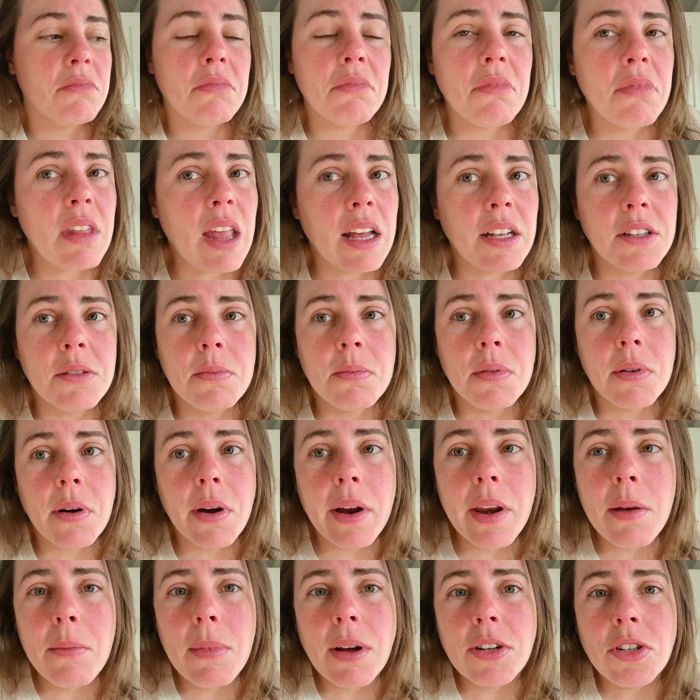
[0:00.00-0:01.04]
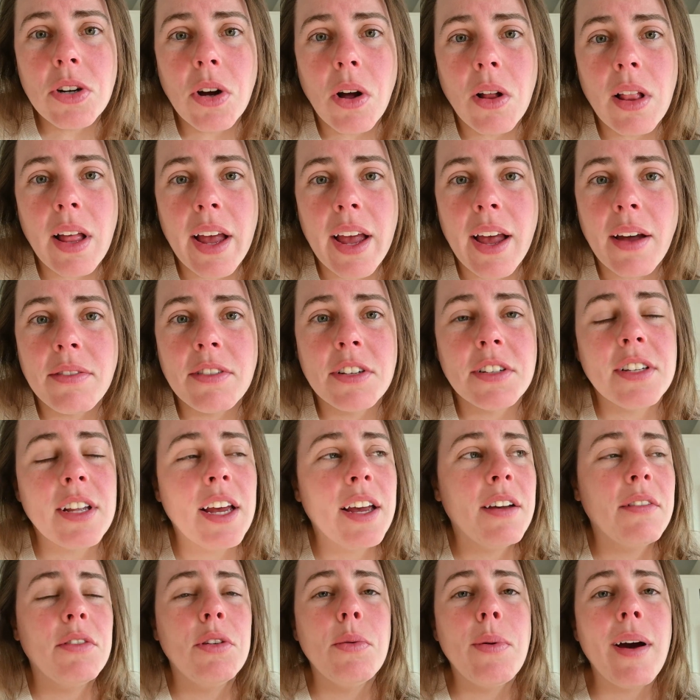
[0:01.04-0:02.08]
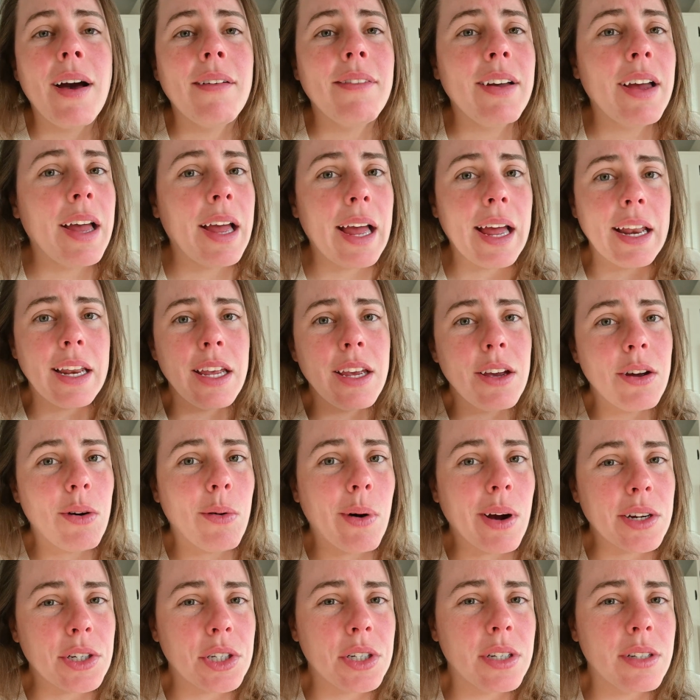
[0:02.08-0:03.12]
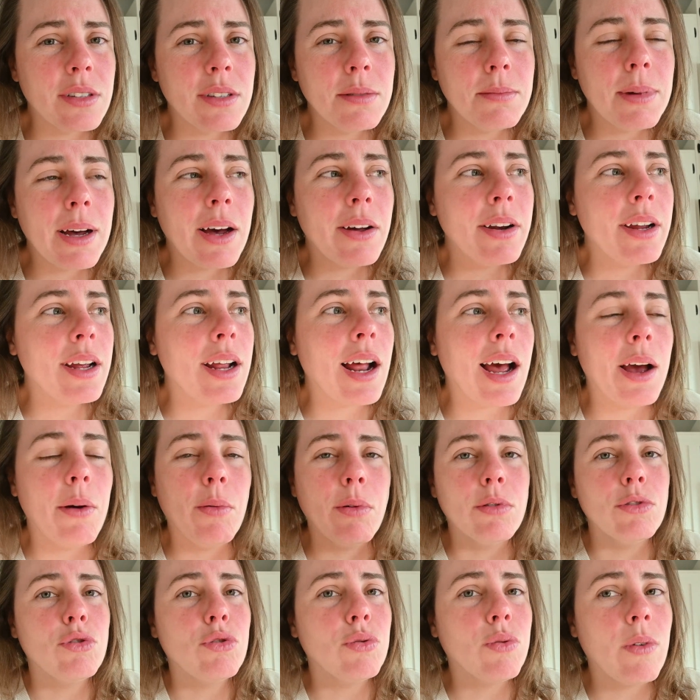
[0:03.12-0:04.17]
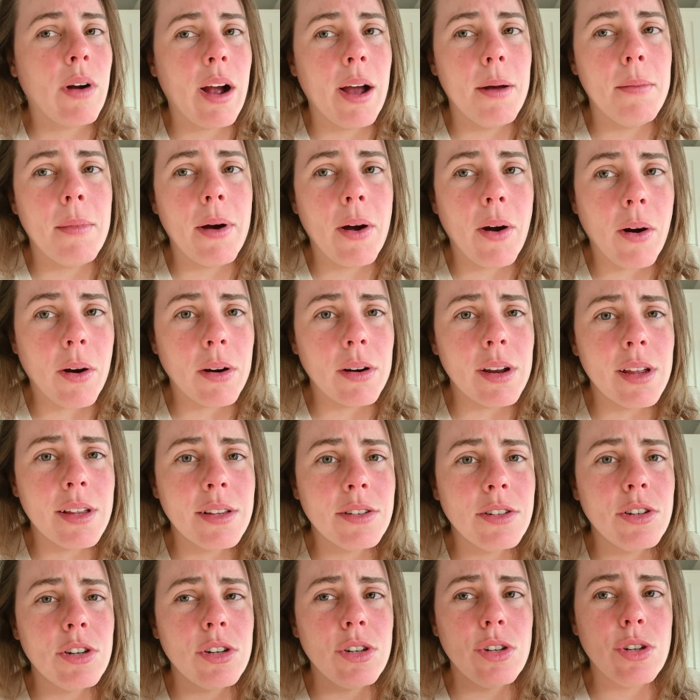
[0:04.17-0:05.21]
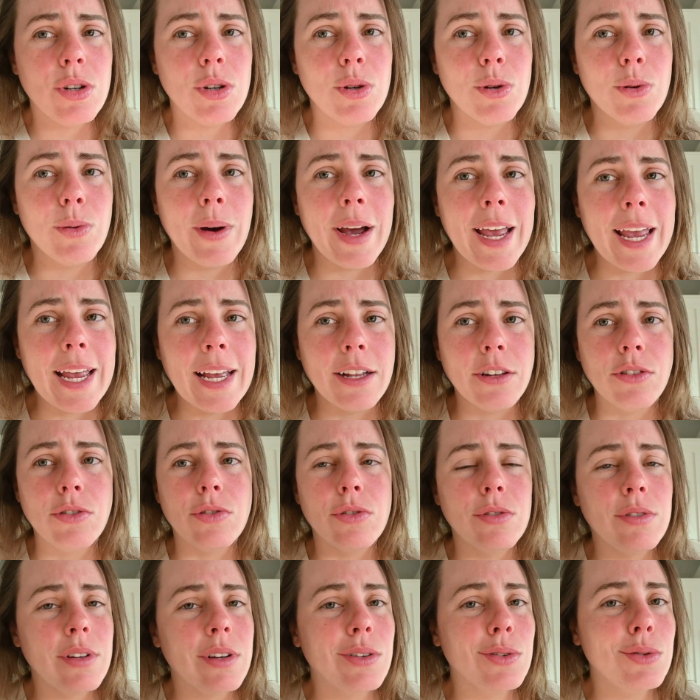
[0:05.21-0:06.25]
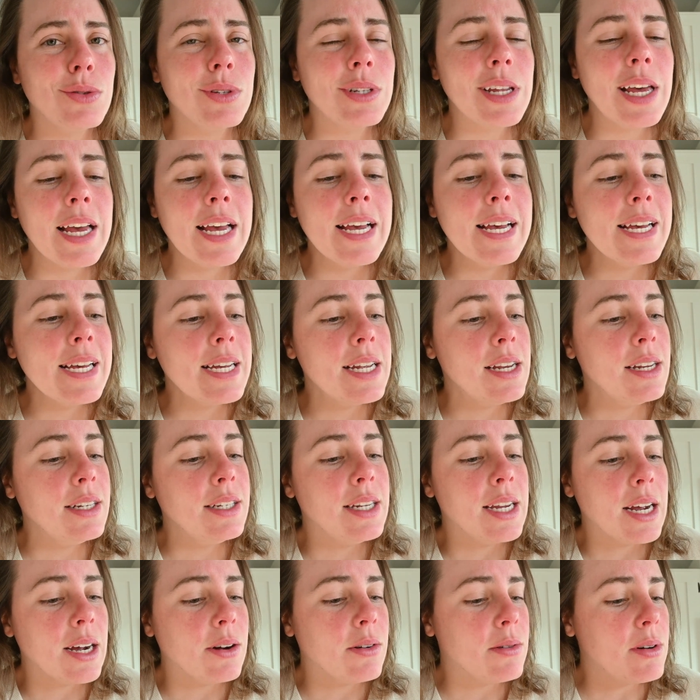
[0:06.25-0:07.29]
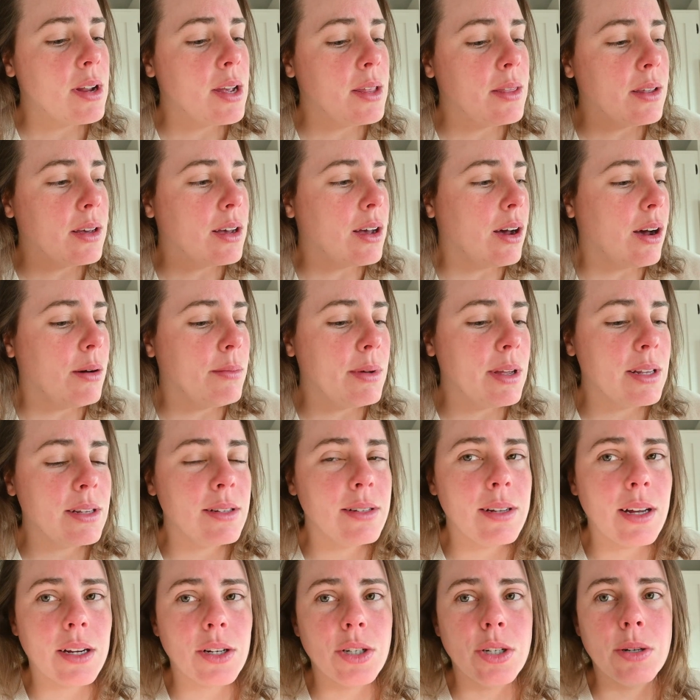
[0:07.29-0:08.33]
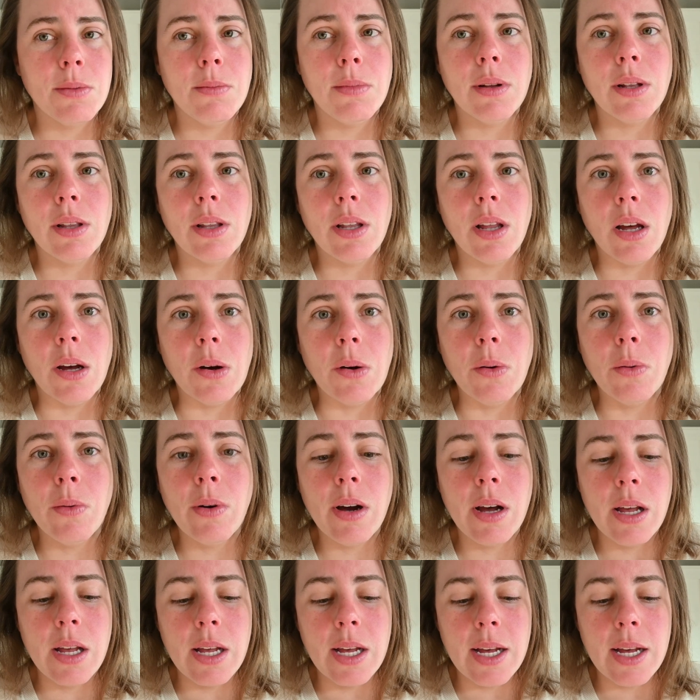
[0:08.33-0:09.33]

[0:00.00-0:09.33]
That's pretty much all I have to say. If you have any questions about it, I will try my hardest to answer those down in the comments section below.